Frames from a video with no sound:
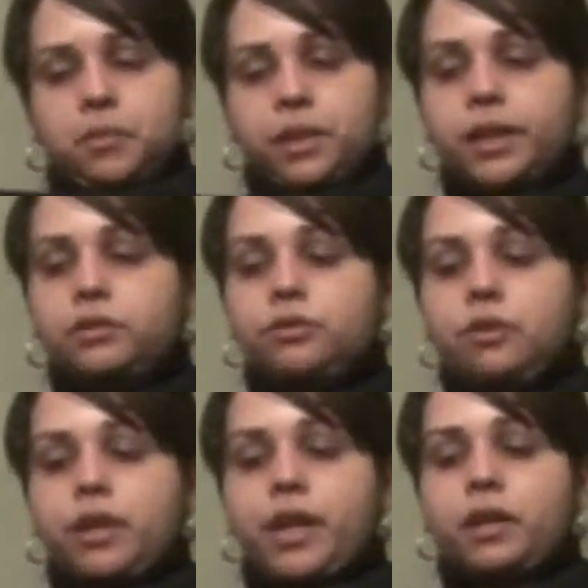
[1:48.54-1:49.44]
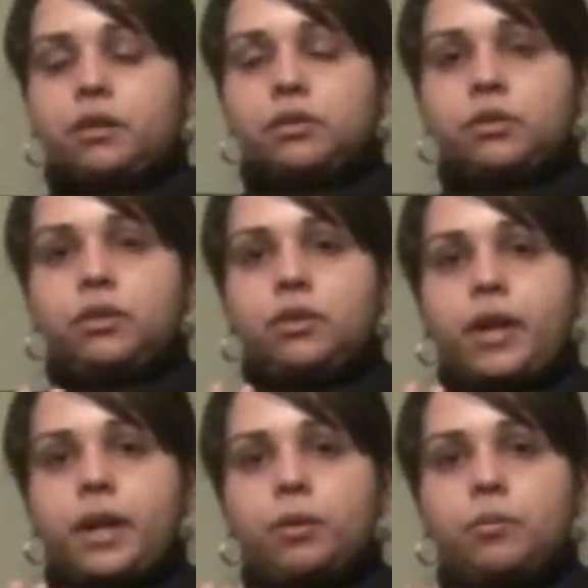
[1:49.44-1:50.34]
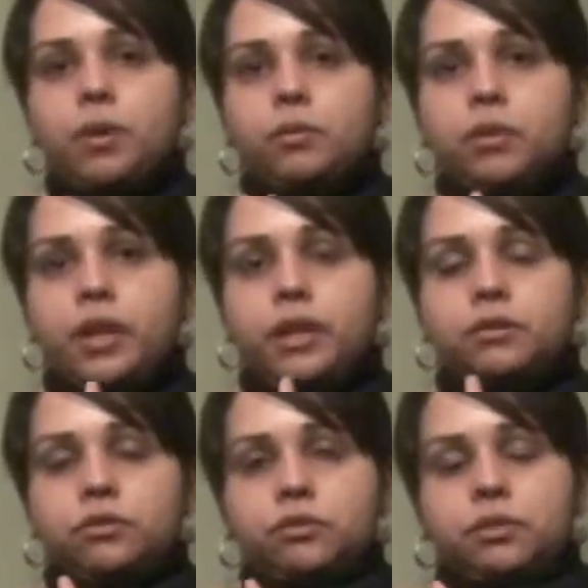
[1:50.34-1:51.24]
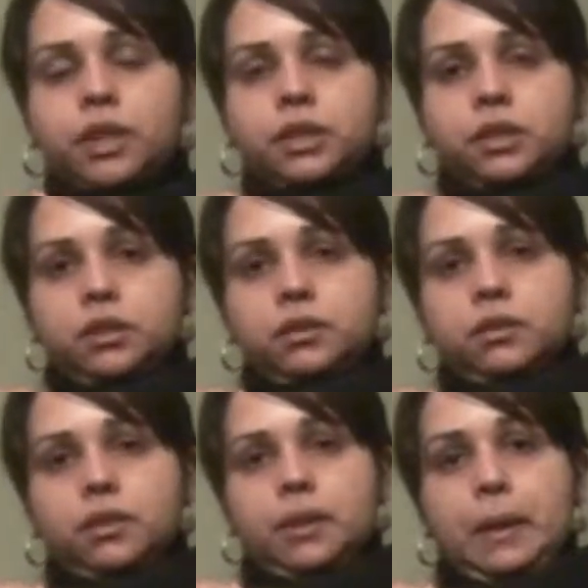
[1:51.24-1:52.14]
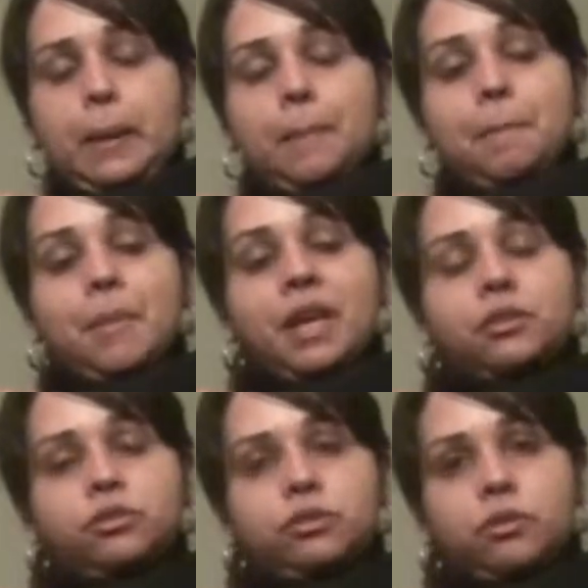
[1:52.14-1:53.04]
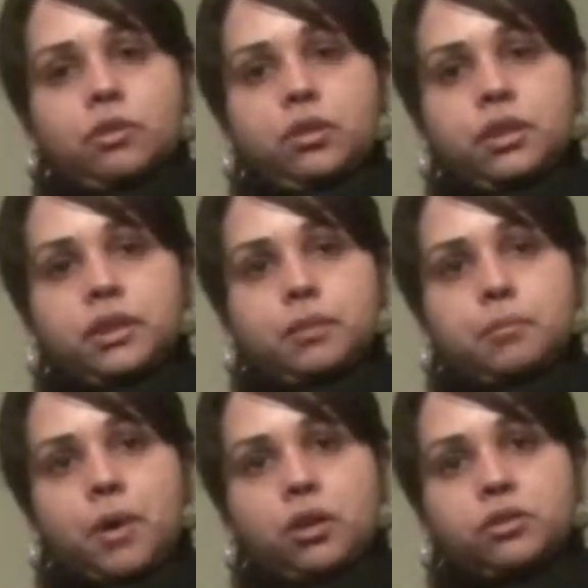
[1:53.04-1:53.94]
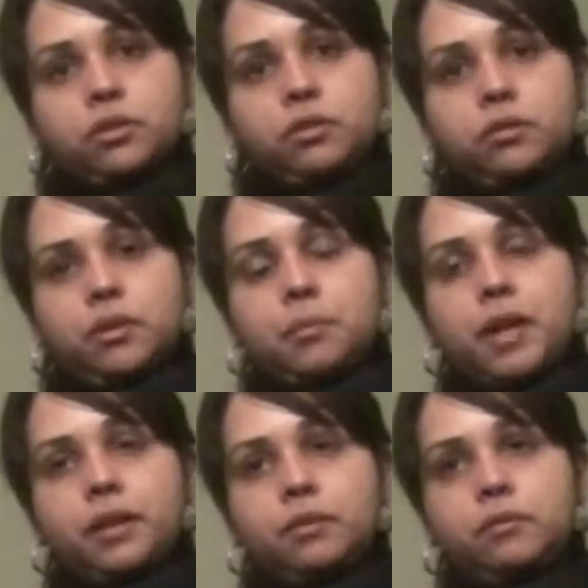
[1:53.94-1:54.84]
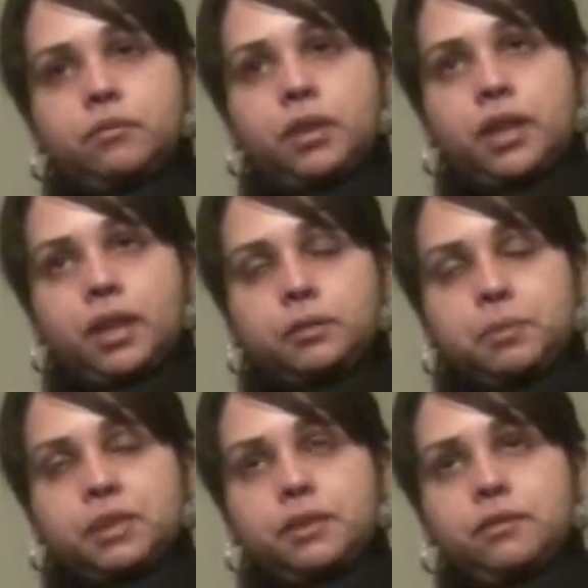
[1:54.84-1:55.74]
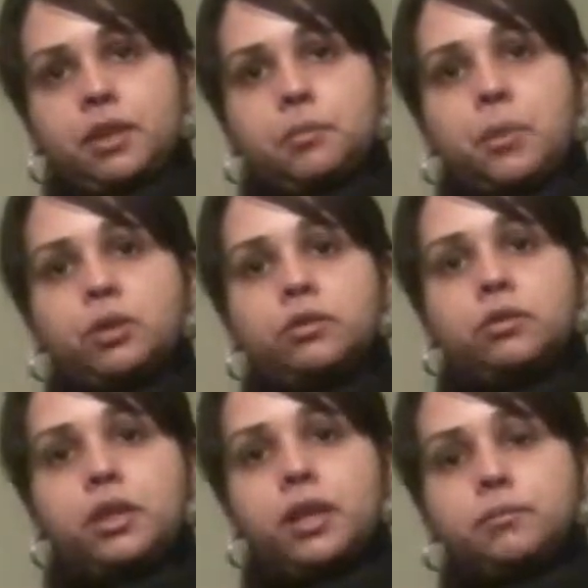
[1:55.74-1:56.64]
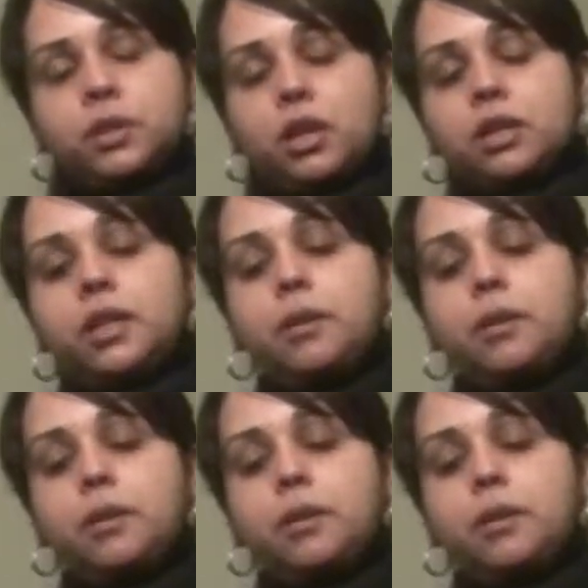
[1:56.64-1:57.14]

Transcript: Place your hand on your elbow and stretch it. Make sure that the muscle, and by the specific muscle that I'm talking